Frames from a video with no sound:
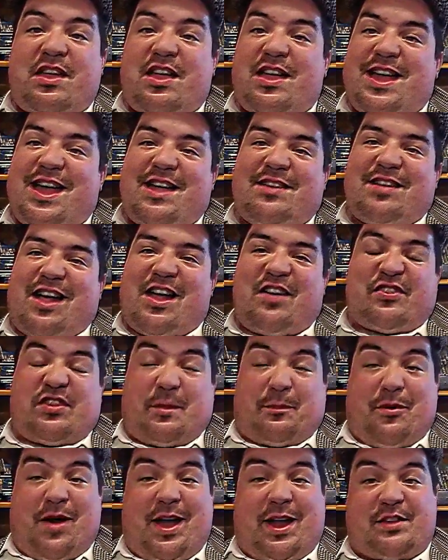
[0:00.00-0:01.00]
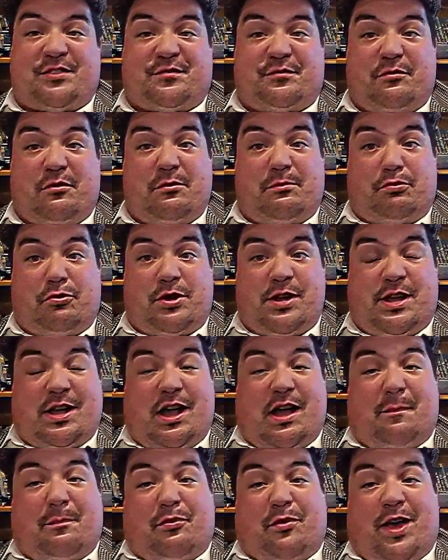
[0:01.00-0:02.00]
and honestly, the plot gets pretty
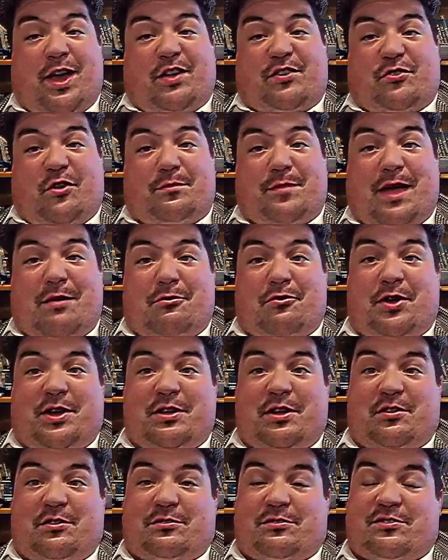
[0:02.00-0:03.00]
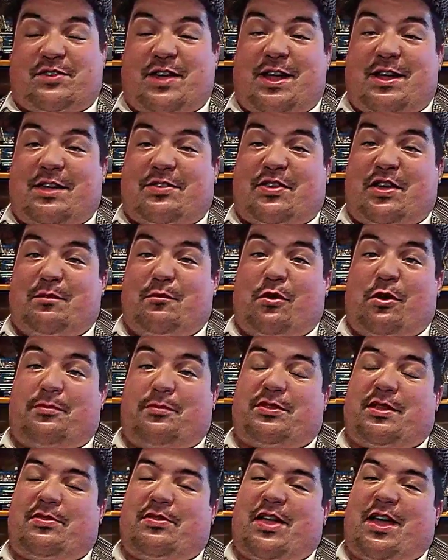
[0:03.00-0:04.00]
complex. So I'm not really going to say anything
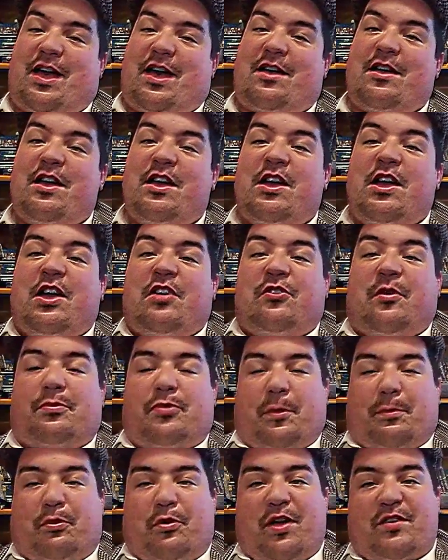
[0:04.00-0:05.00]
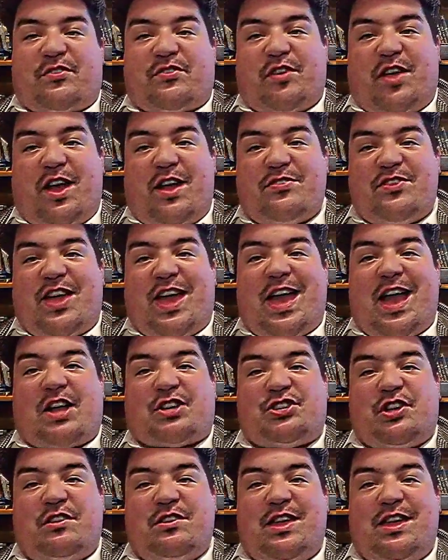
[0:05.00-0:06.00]
more than that. The plus side, the
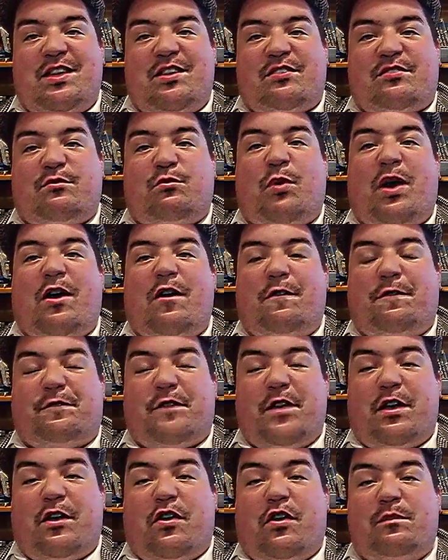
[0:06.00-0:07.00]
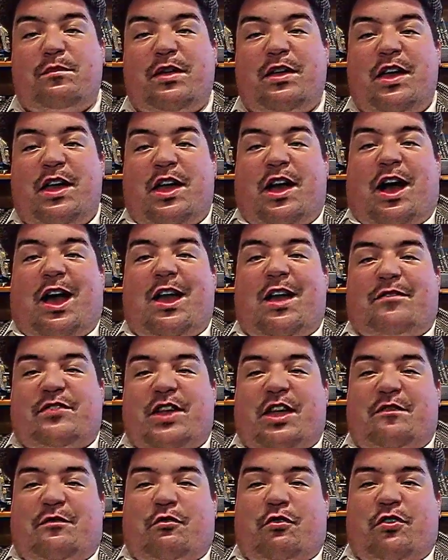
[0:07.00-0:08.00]
action is well filmed. I have to
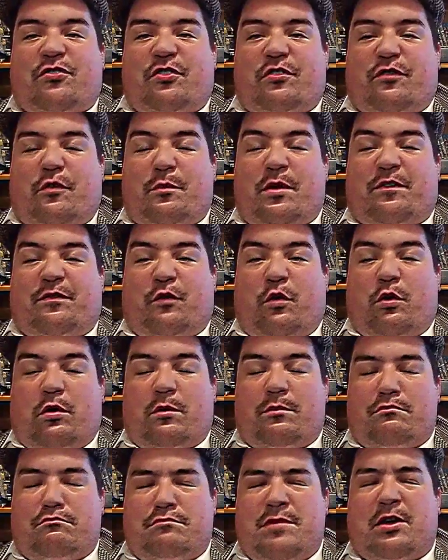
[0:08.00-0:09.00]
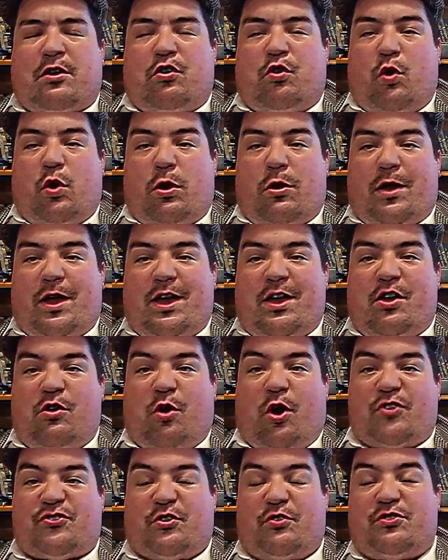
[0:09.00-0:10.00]
give Christopher McQuarrie, who
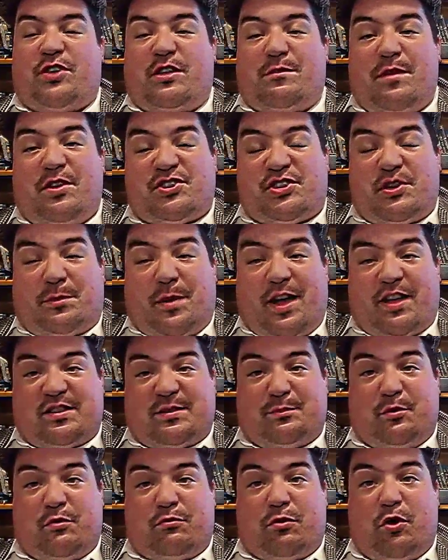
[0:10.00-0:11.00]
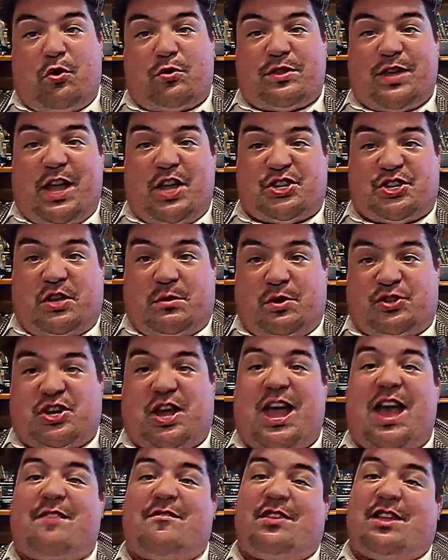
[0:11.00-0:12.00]
also did Mission Impossible Rogue Nation, which
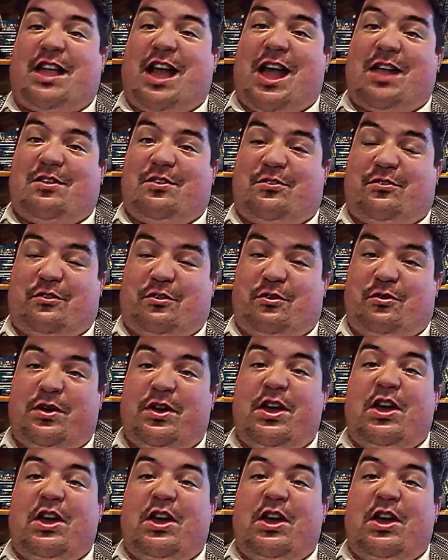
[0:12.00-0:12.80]
I haven't gotten to.